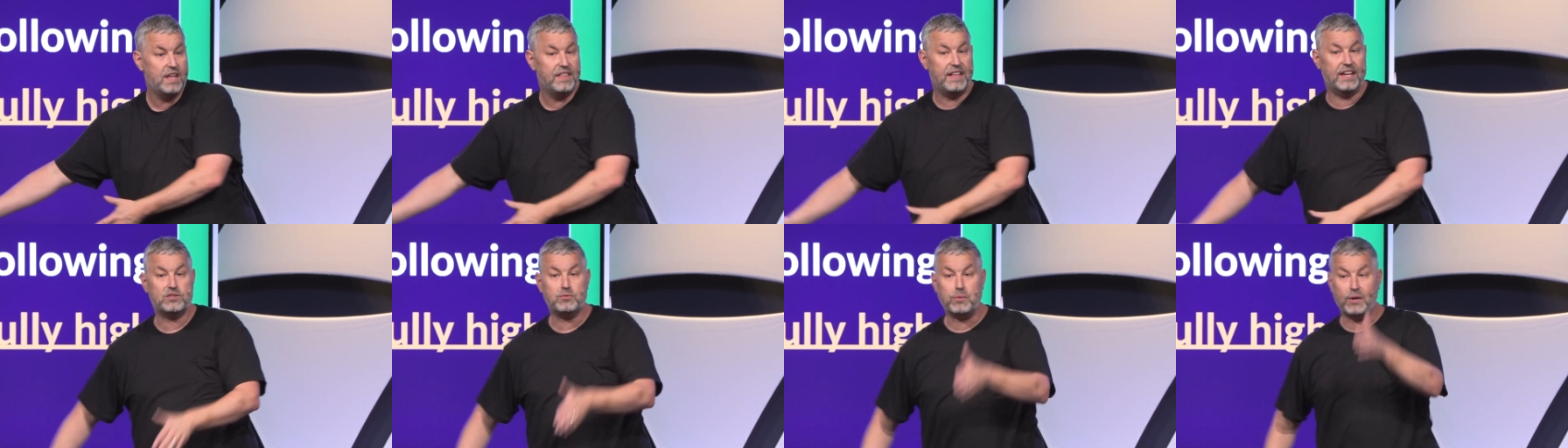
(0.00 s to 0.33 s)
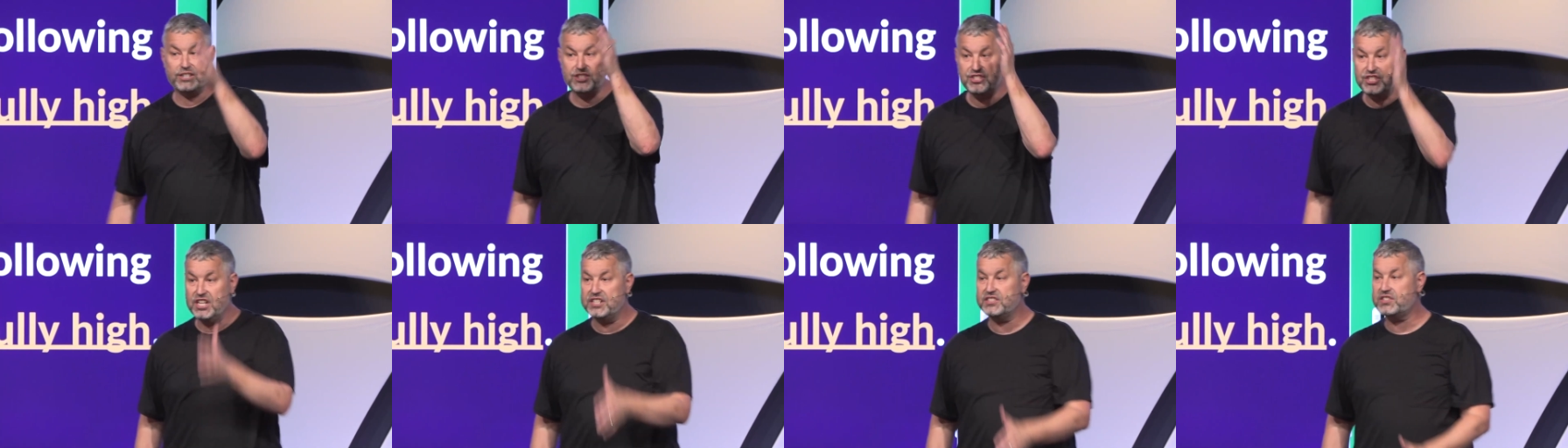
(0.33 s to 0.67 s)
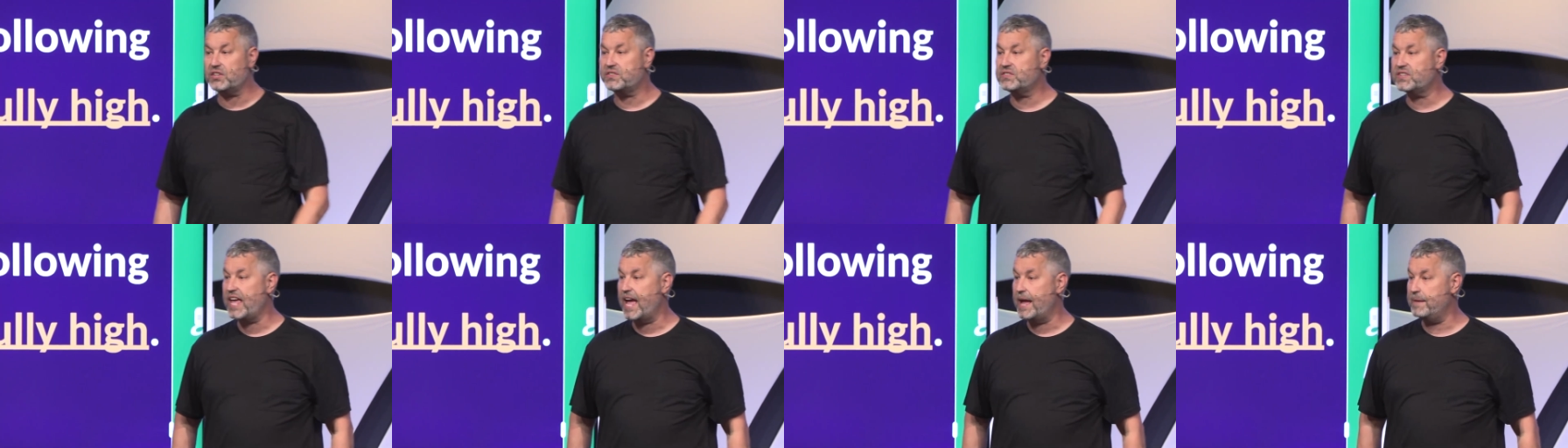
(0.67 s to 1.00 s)
That's why
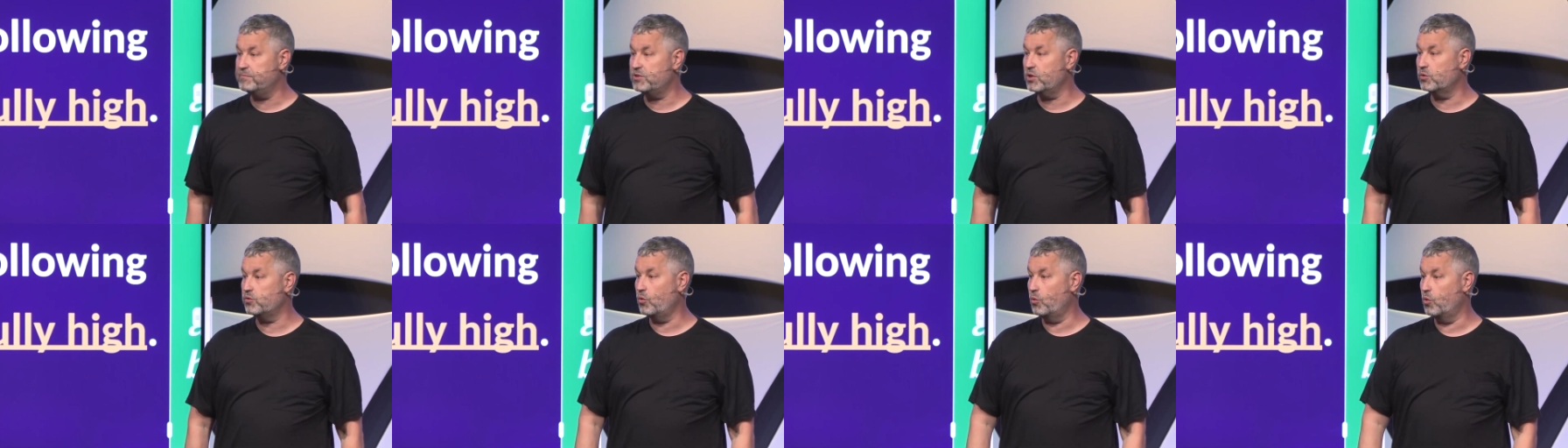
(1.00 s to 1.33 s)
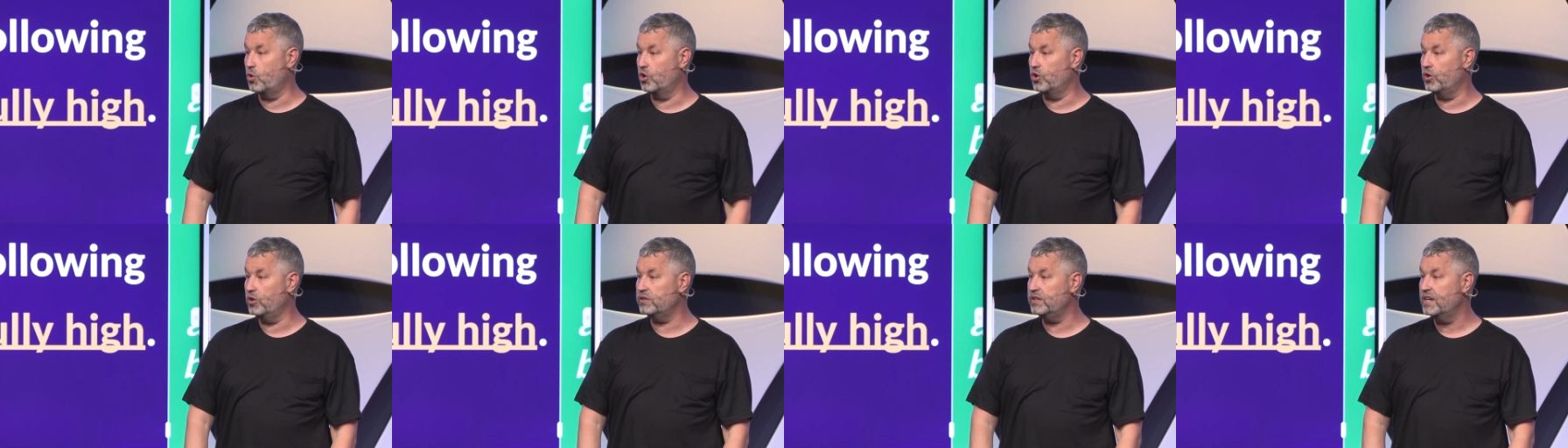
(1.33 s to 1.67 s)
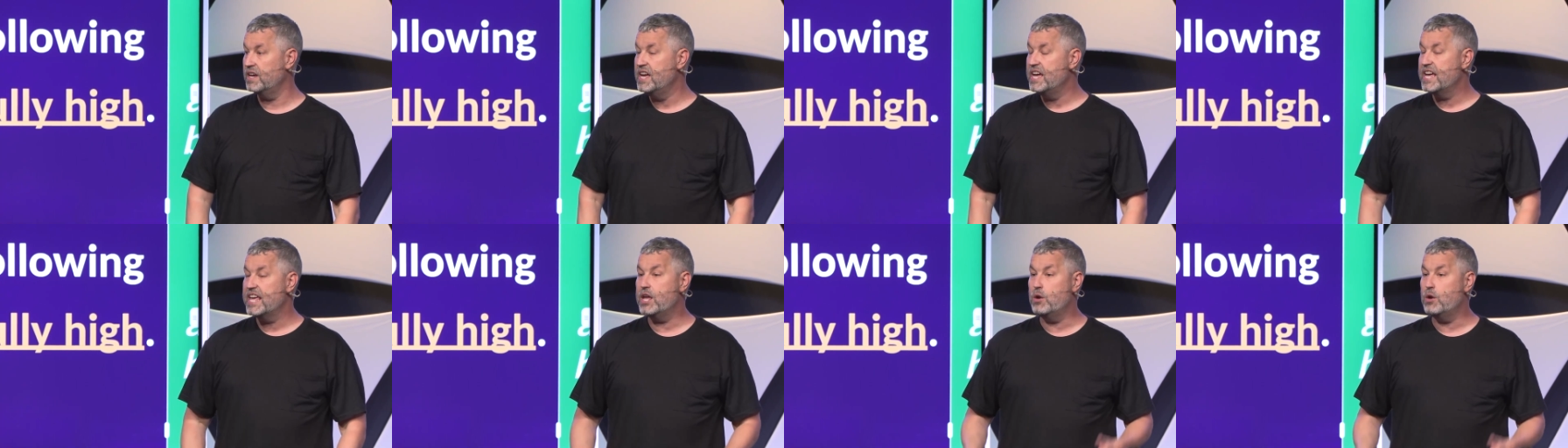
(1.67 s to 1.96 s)
Jesus came to the world.